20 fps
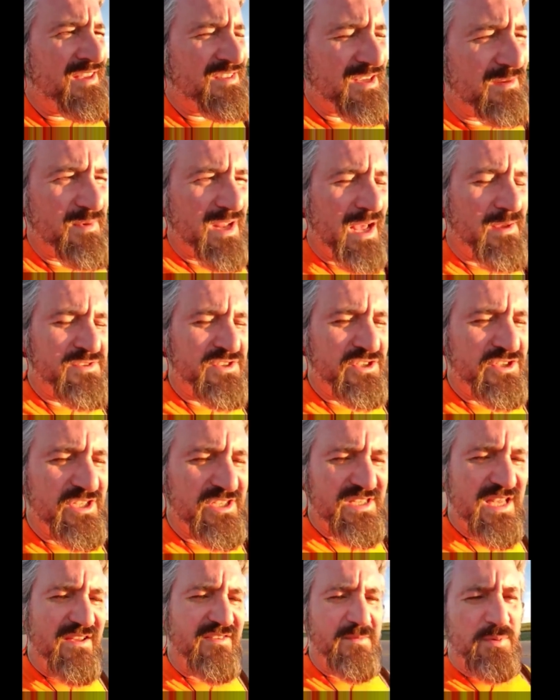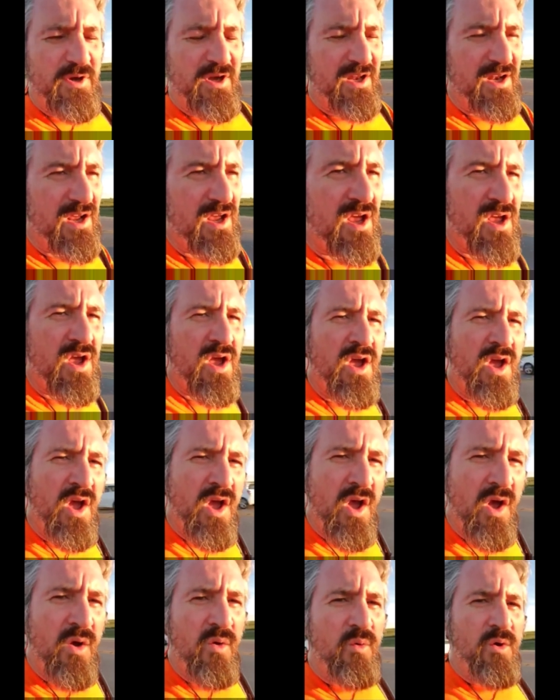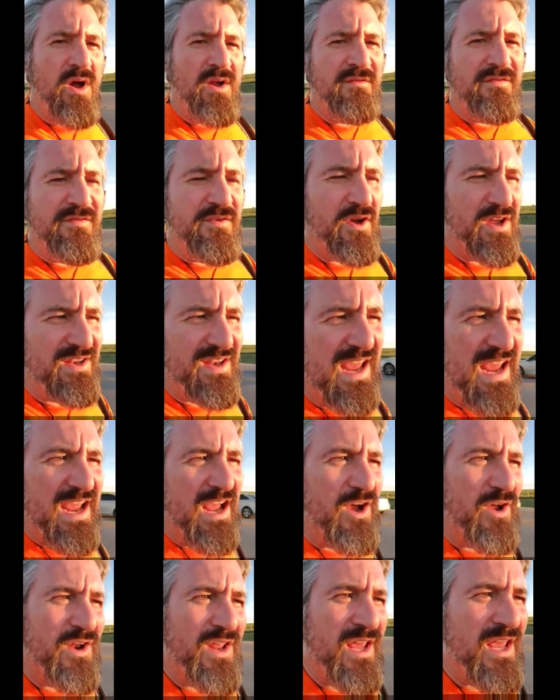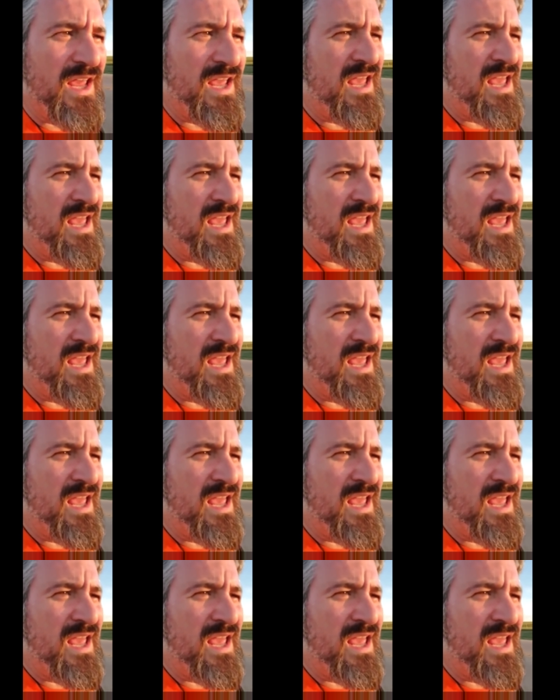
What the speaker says: sometimes you just have to put one foot down